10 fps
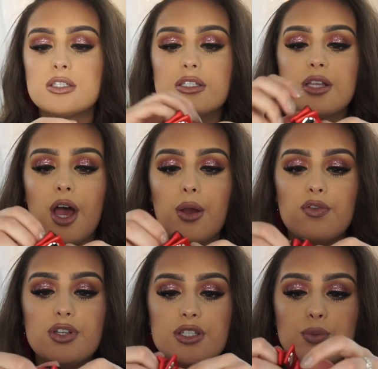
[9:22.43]
so
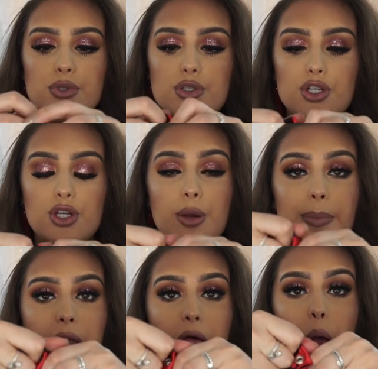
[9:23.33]
if you did want to you could
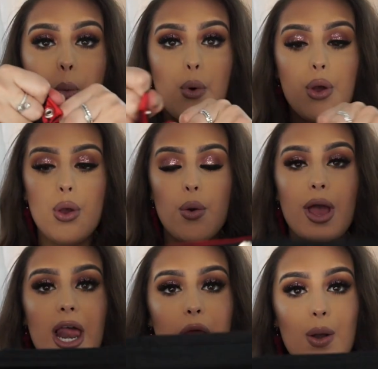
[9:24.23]
be like woohoo
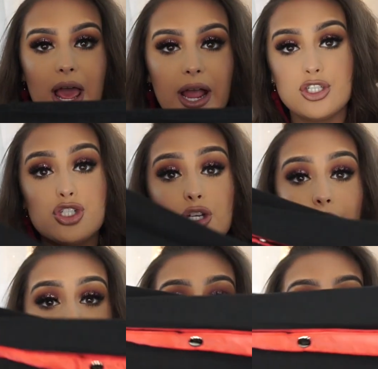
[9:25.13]
hello leg just show
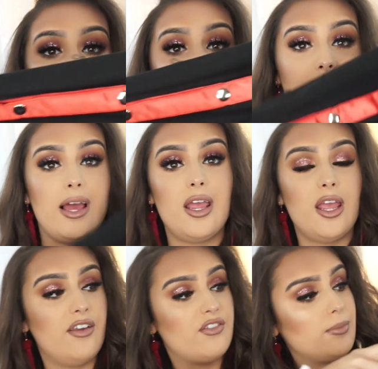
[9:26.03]
your whole leg like
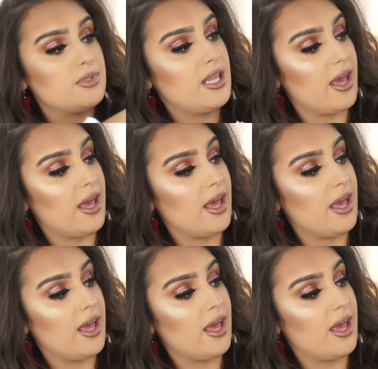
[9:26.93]
even up to